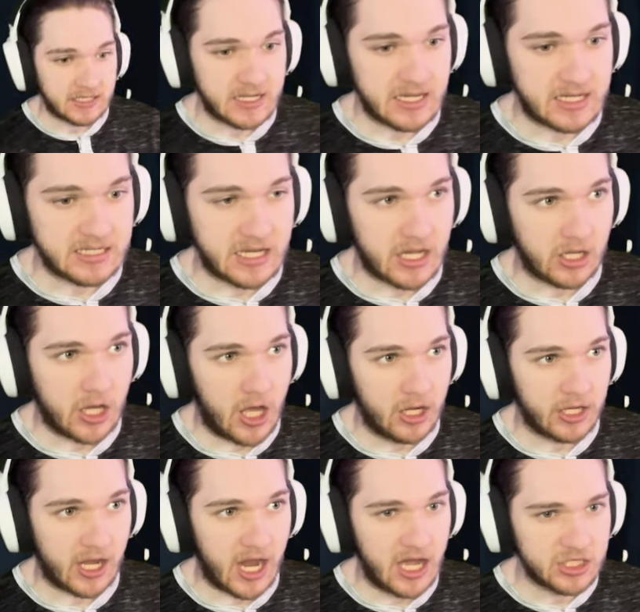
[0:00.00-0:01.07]
Hey, uh, y'all called
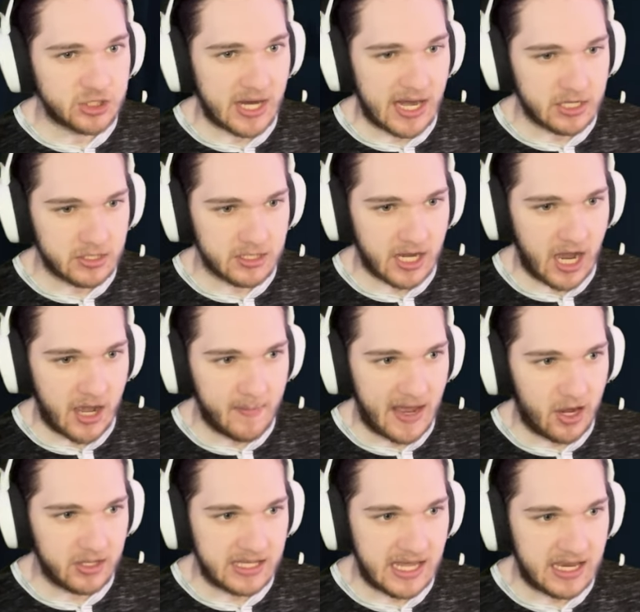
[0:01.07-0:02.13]
a contractor to come
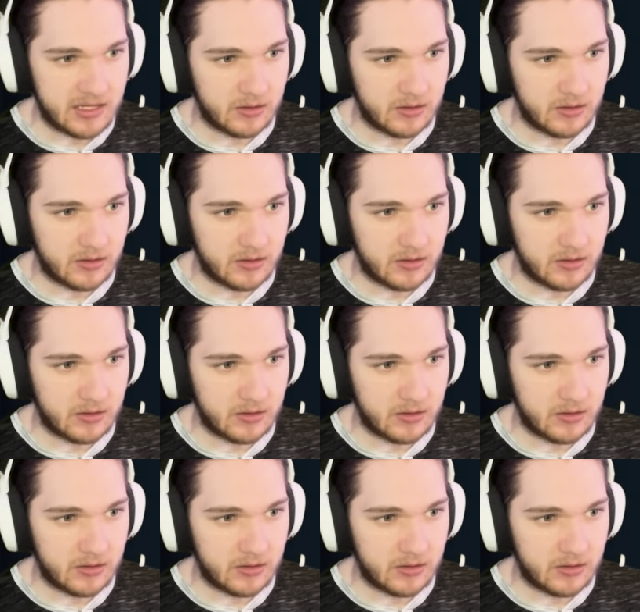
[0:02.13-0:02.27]
out yet?